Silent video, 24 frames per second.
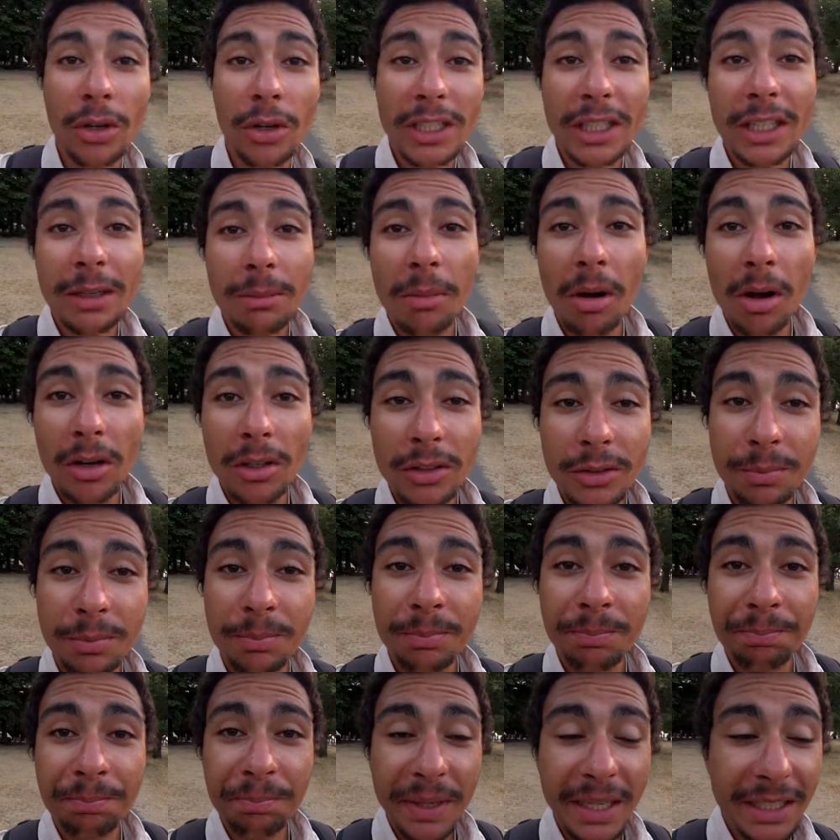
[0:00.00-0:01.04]
Talking about
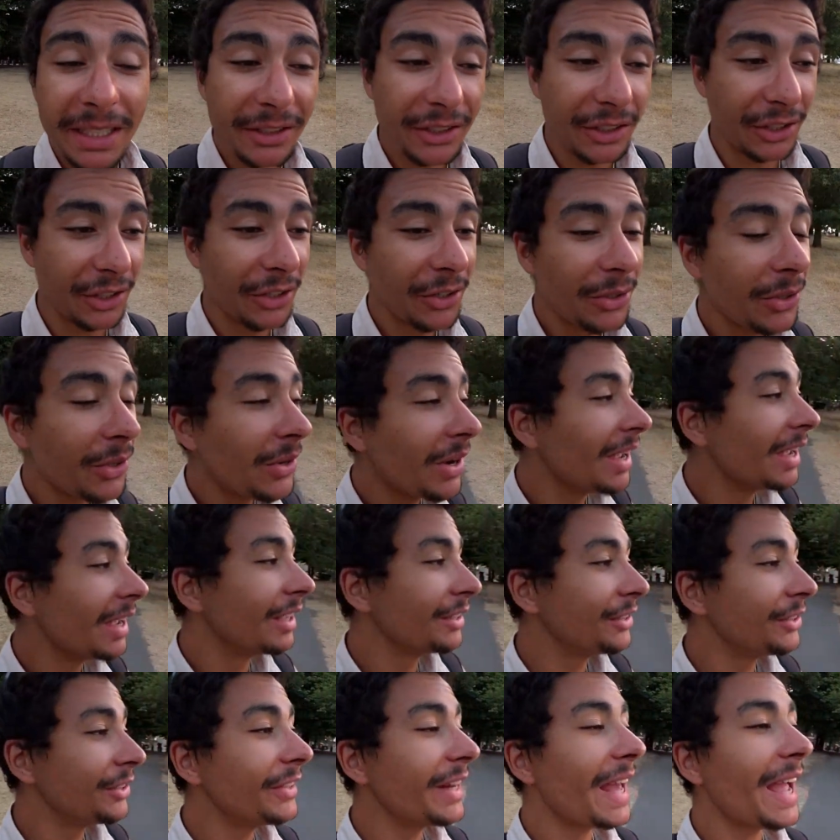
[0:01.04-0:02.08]
picture,
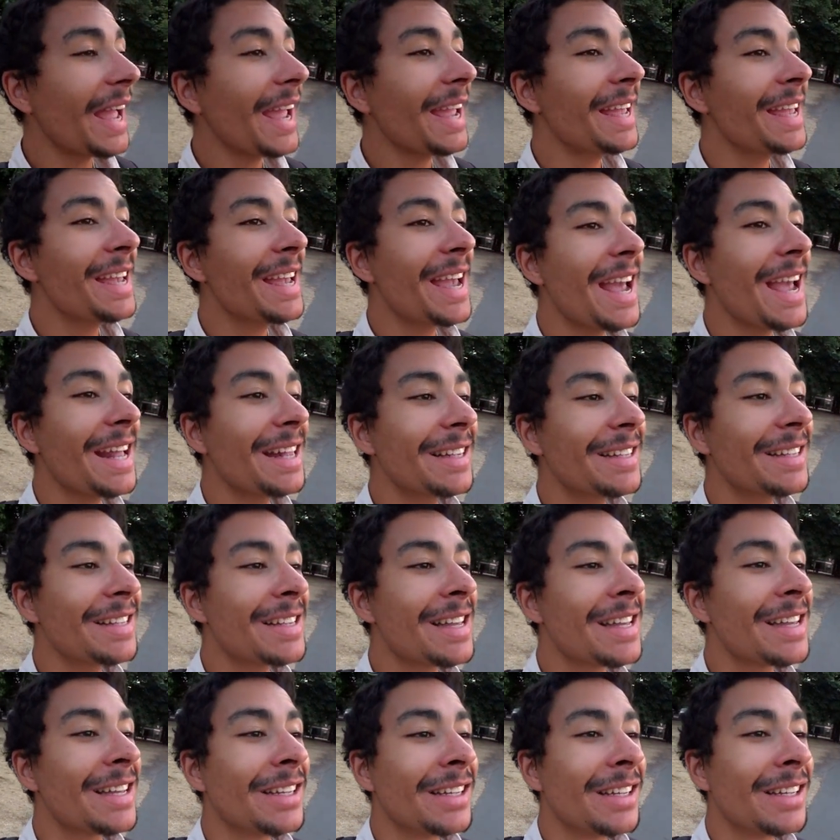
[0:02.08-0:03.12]
today
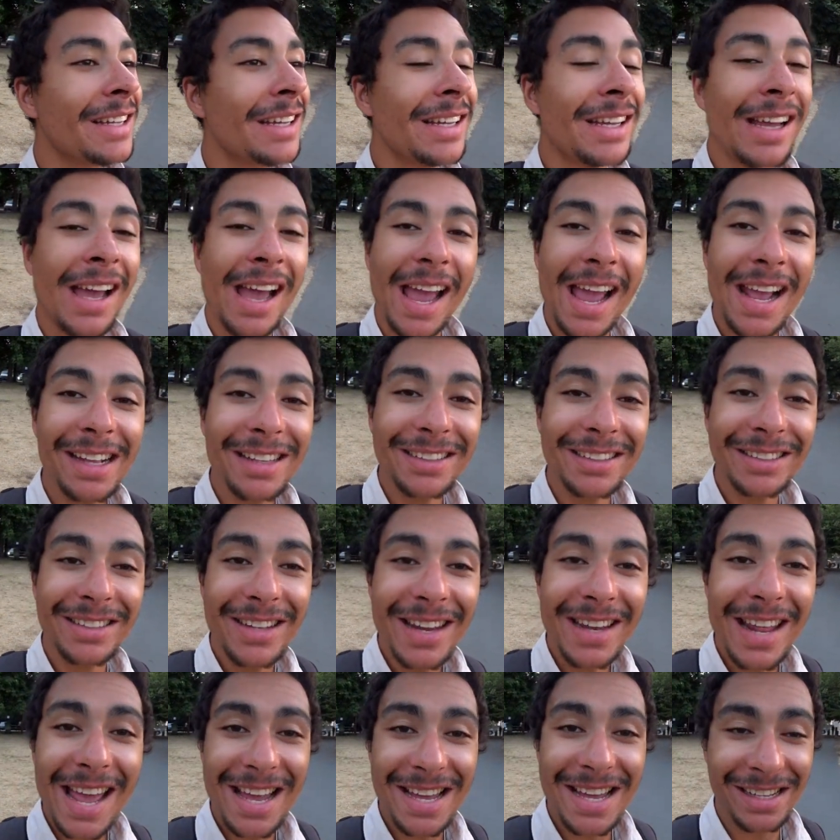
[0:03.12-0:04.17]
it's the
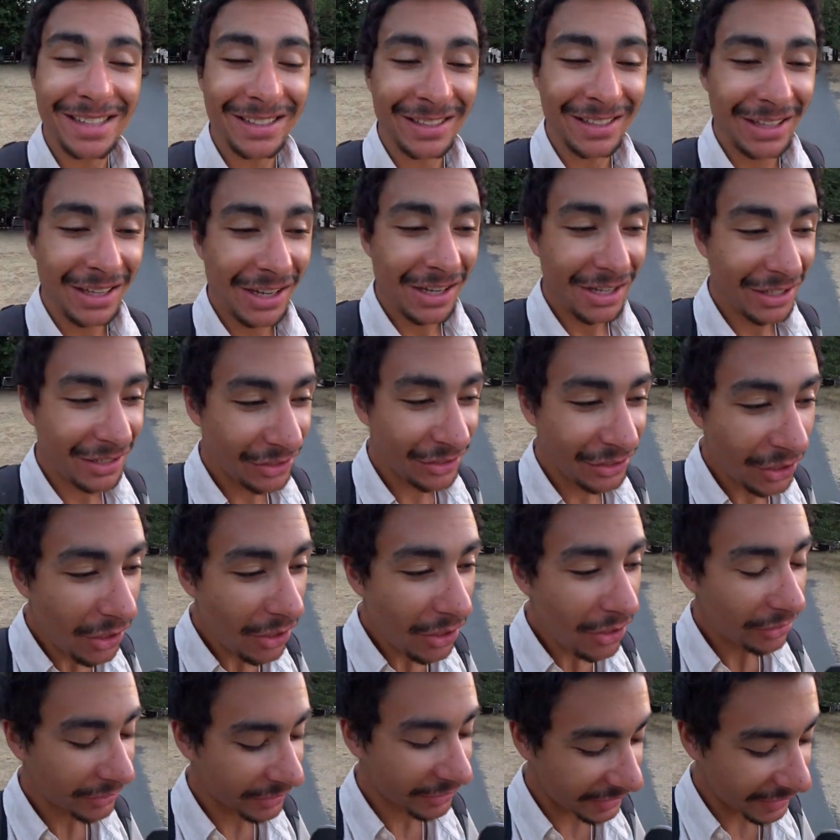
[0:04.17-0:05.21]
date,
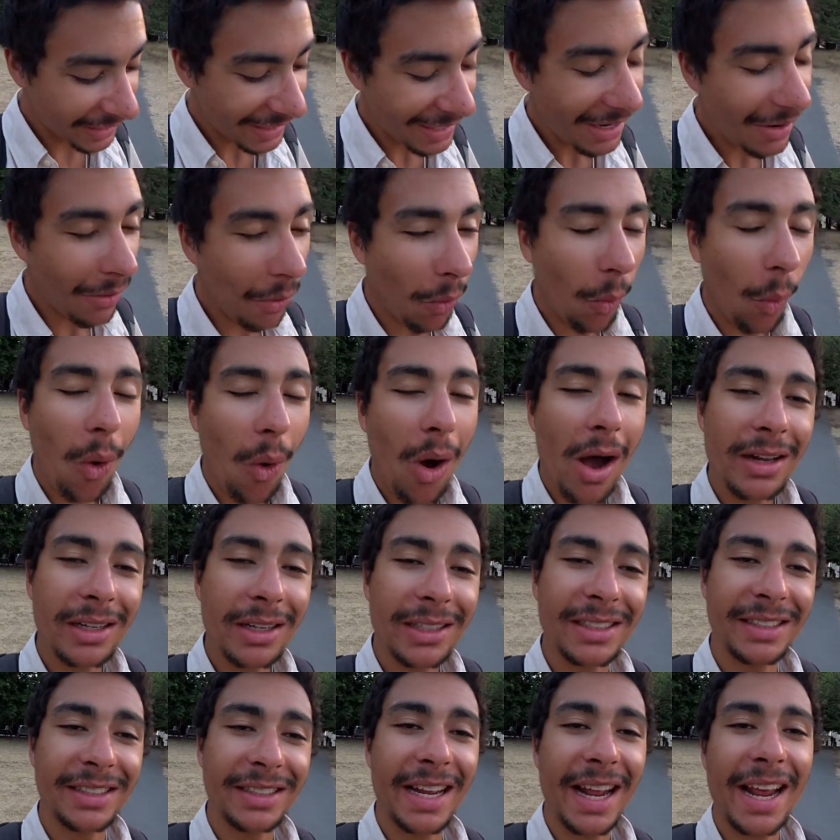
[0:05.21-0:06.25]

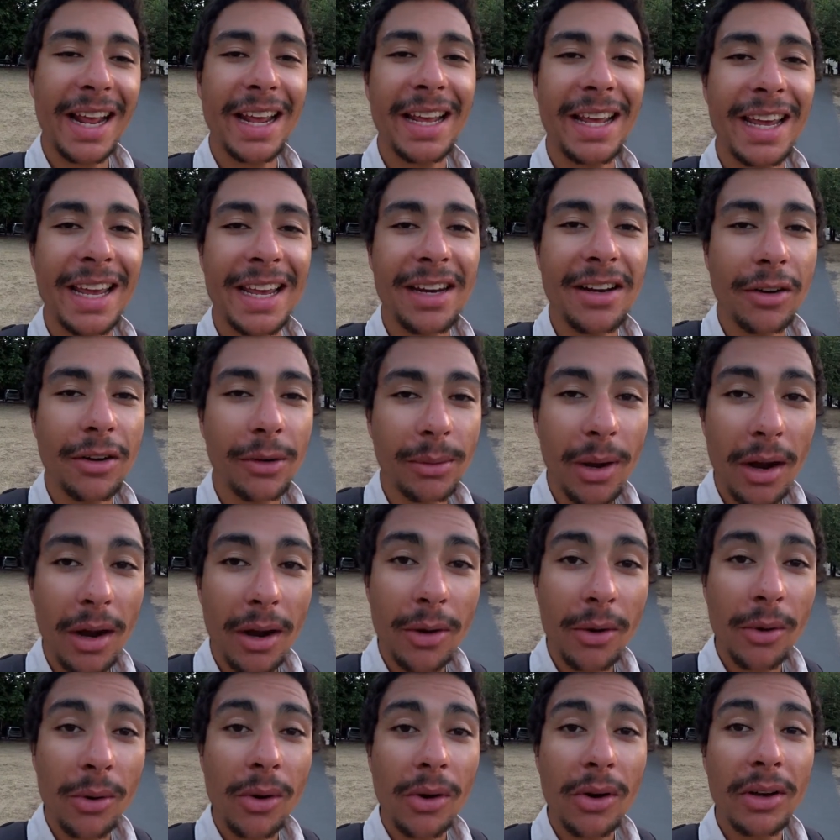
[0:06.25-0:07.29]
31 day in a
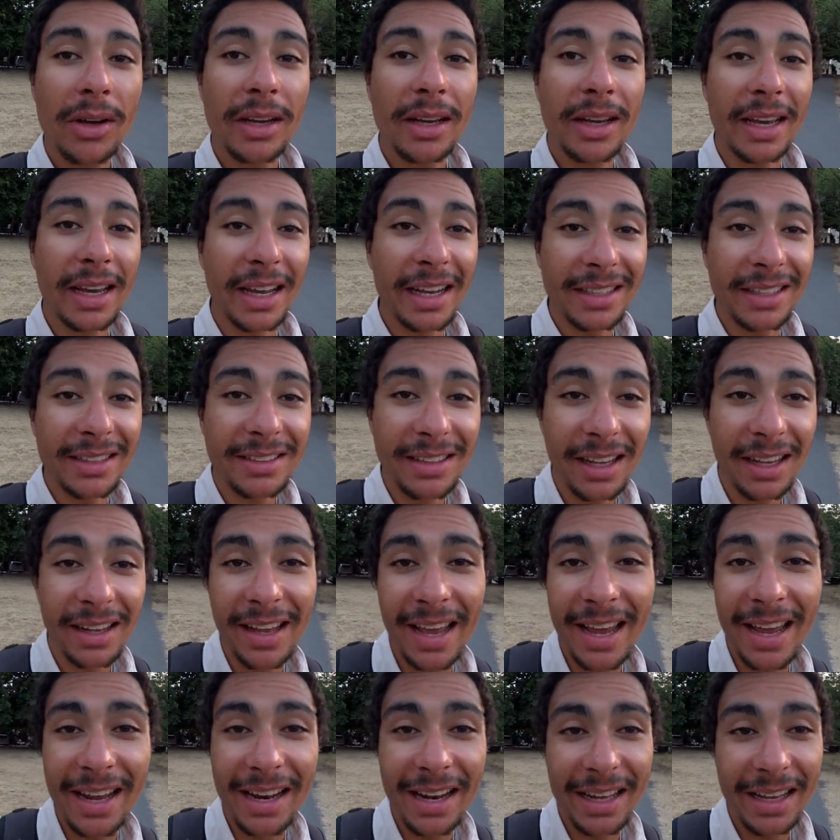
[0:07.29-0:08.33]
row, Insta
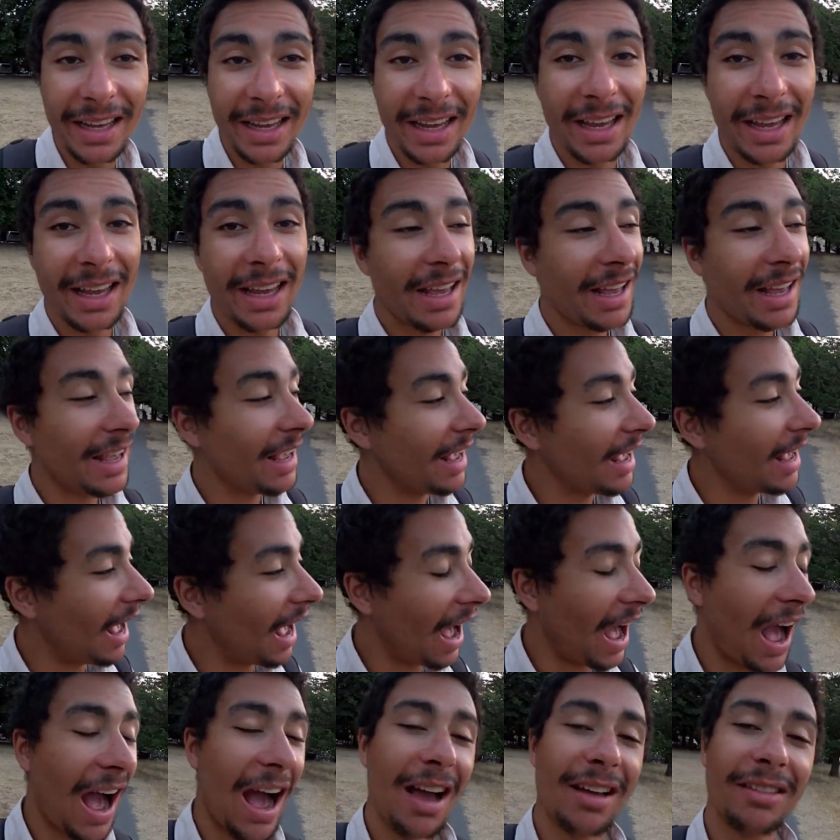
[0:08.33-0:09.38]
daily.
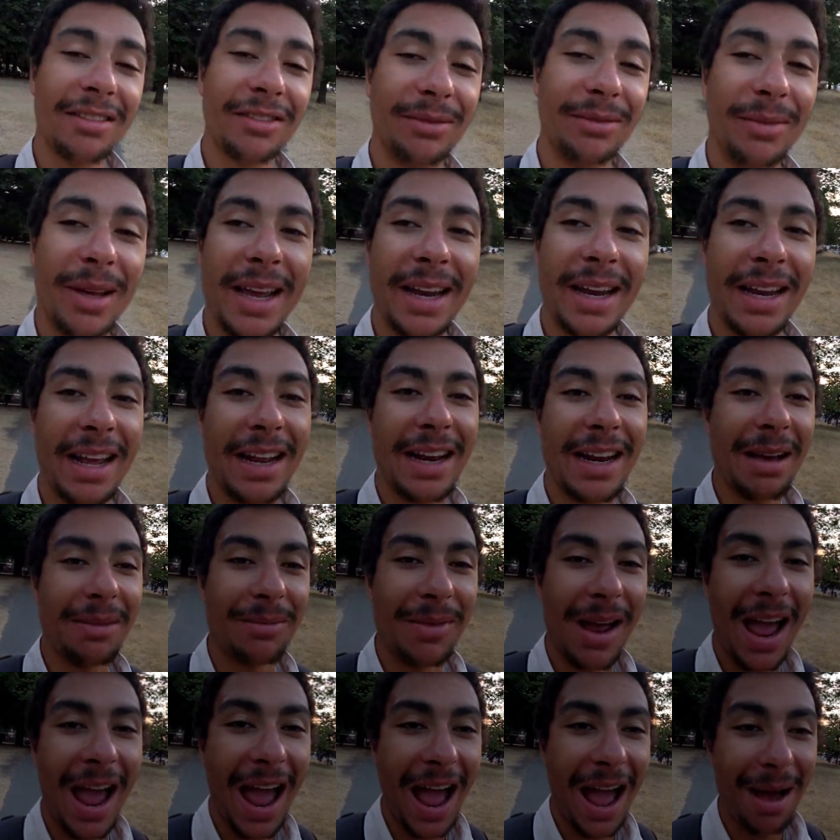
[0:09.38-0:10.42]
I've made it,
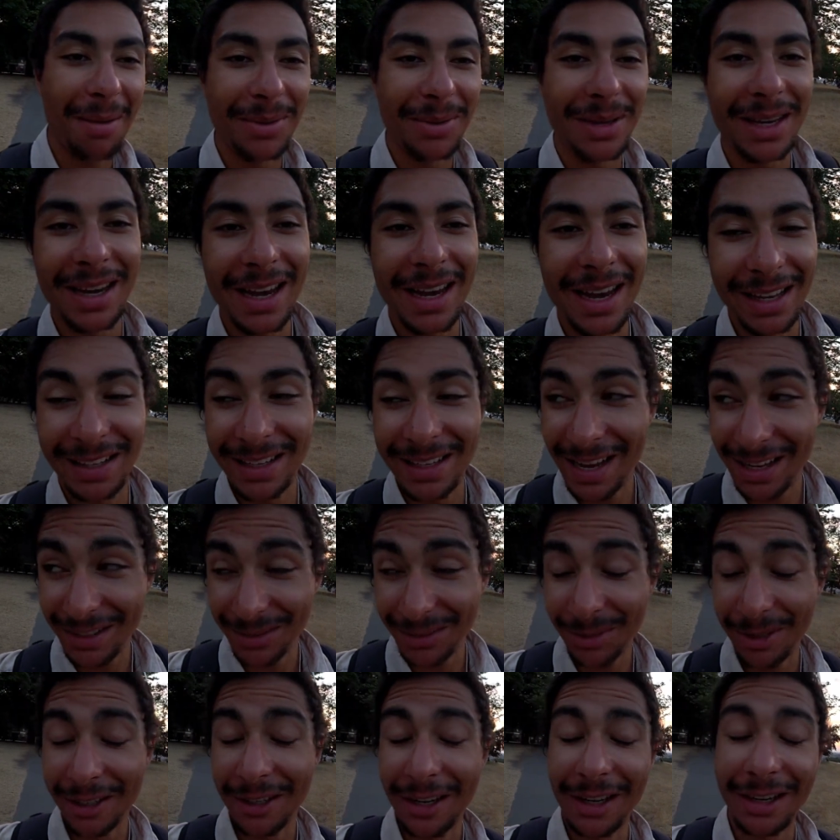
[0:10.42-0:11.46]
I'm happy. It
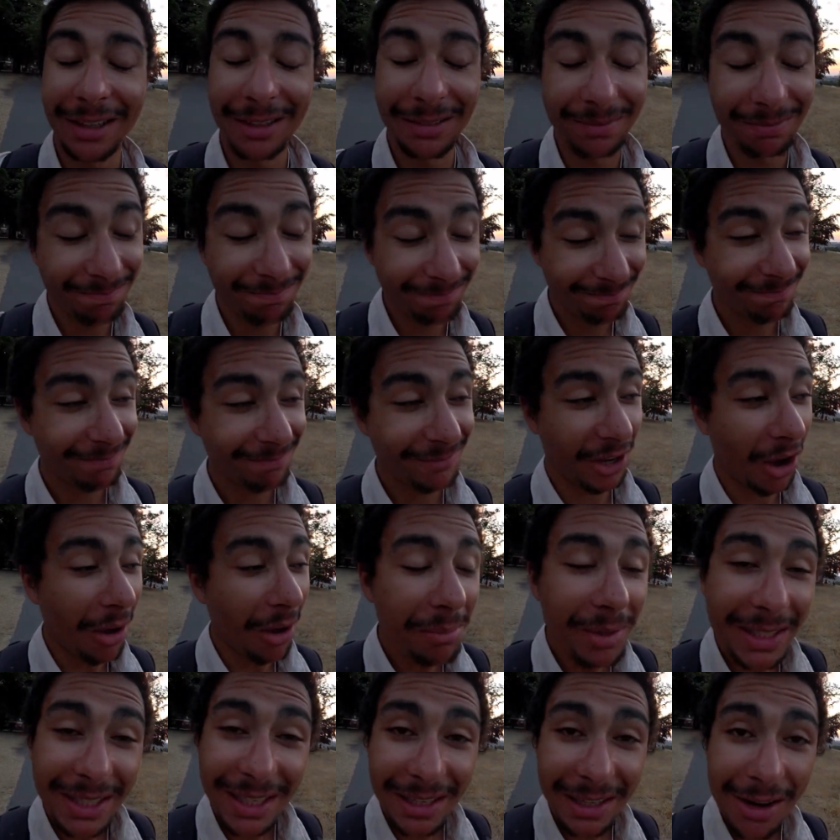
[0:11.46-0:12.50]
has been a
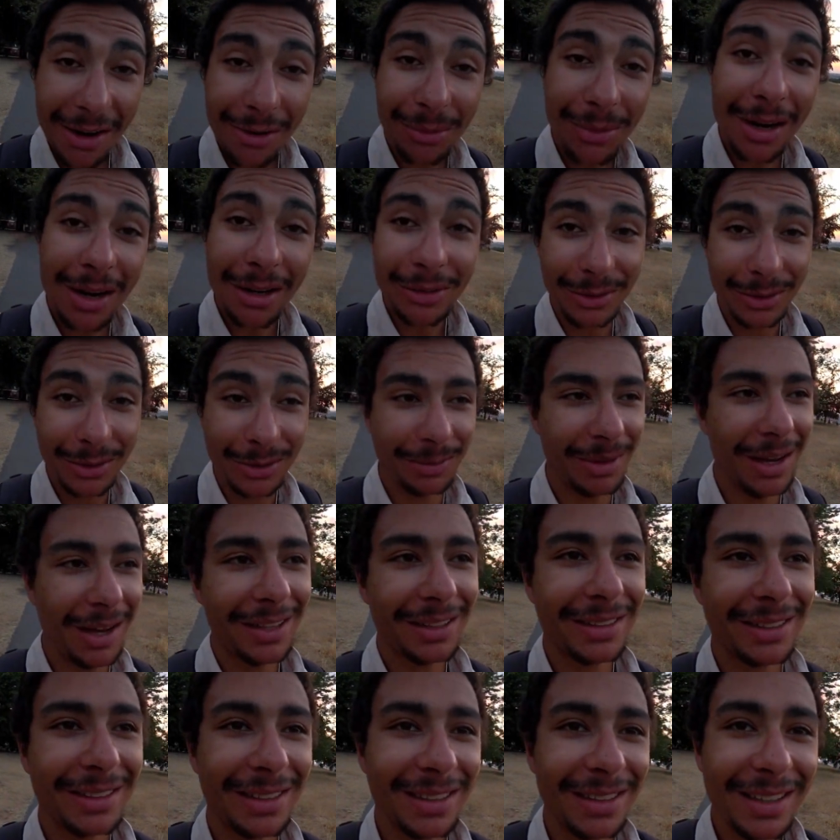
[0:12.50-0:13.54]
complicated road,
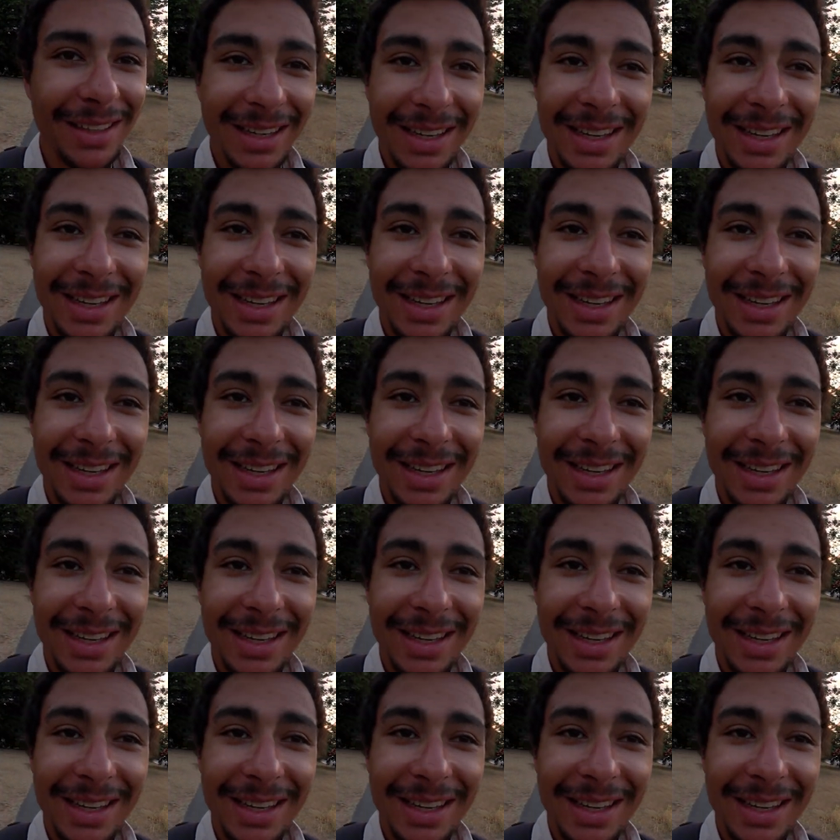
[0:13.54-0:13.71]
but